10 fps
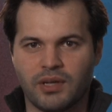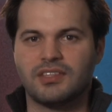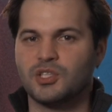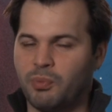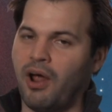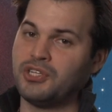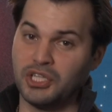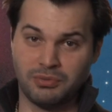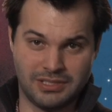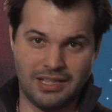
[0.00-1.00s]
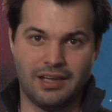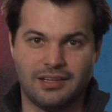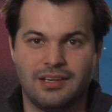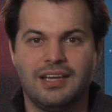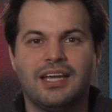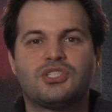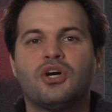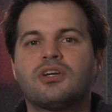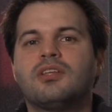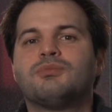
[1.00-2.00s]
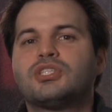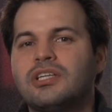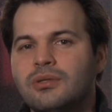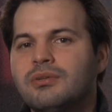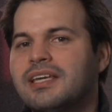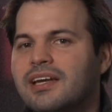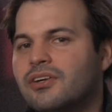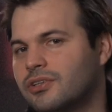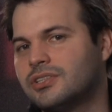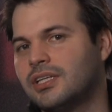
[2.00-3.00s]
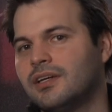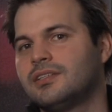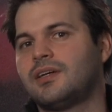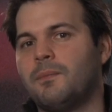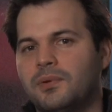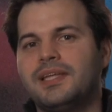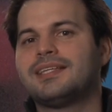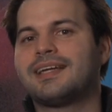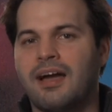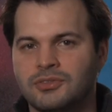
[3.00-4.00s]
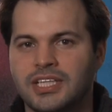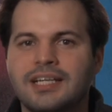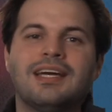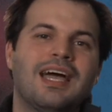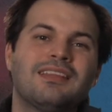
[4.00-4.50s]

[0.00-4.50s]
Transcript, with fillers: what this project was like. It took them two years to complete the counting,